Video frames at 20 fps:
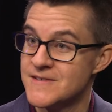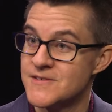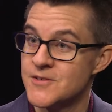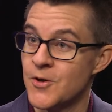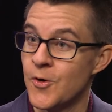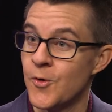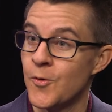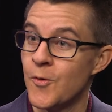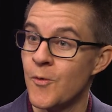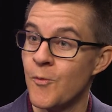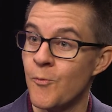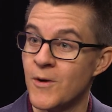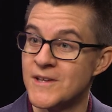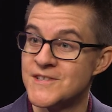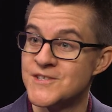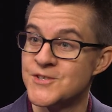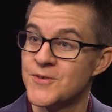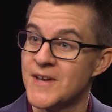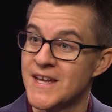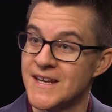So
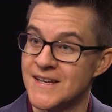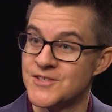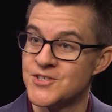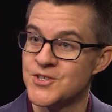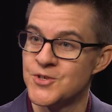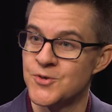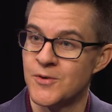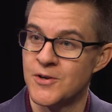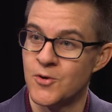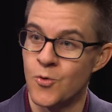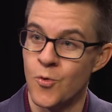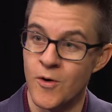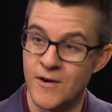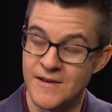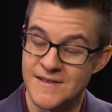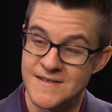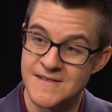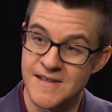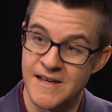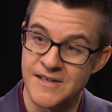once you get into an
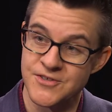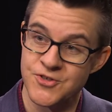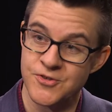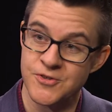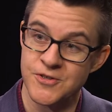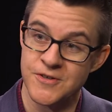organization,